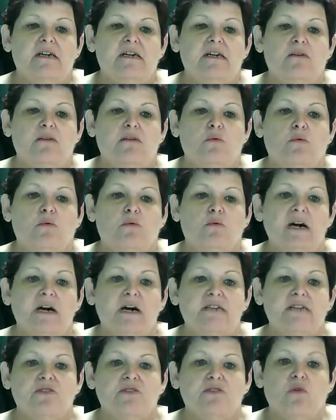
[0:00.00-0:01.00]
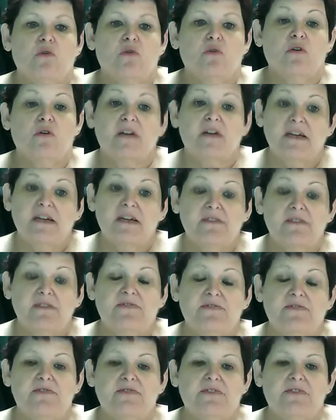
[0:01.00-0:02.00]
what or if
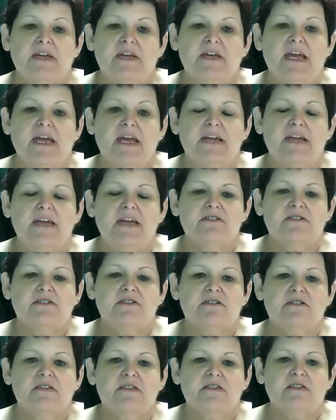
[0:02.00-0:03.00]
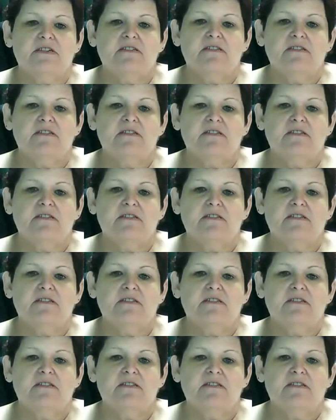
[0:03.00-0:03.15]
the cancer is